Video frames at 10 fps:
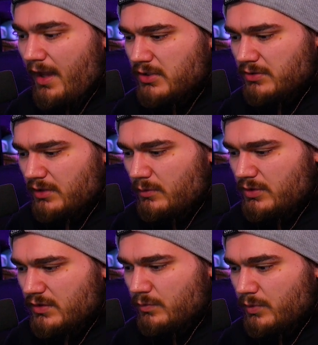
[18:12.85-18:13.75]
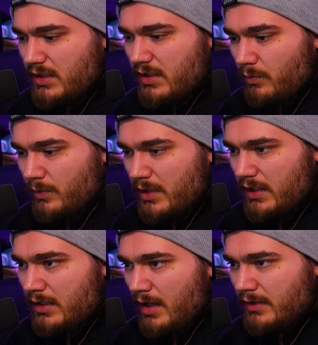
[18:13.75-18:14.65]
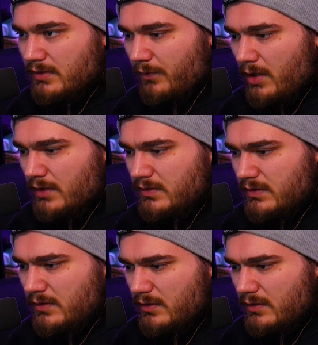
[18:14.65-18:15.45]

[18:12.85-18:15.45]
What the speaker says: actually, which is really, really nice for us.